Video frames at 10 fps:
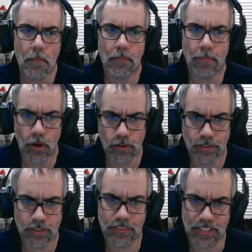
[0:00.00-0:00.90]

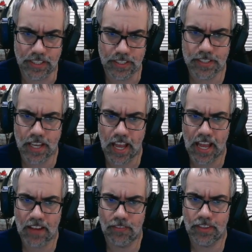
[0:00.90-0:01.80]
Both of these
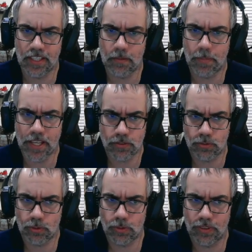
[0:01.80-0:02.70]
have the base
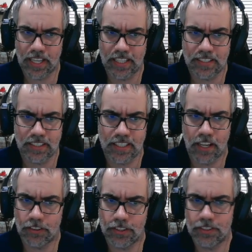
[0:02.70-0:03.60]
rule that
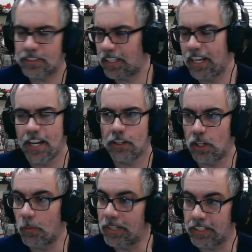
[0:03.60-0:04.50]
characters cannot
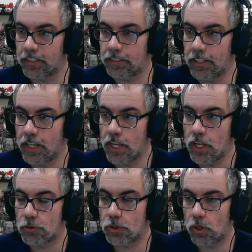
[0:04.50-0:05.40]
go in here.
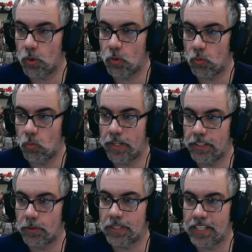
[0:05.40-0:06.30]
So when
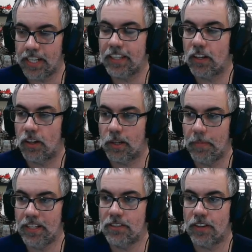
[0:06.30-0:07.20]
you are taking that
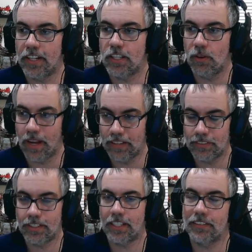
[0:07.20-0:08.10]
Archimandrite, you have to
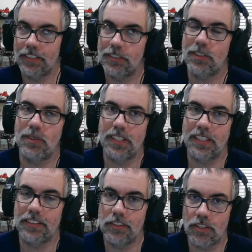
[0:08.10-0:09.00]
take at least a unit
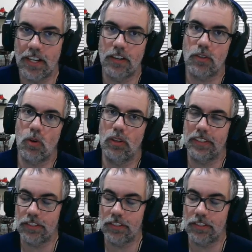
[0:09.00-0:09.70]
of Legionnaires or a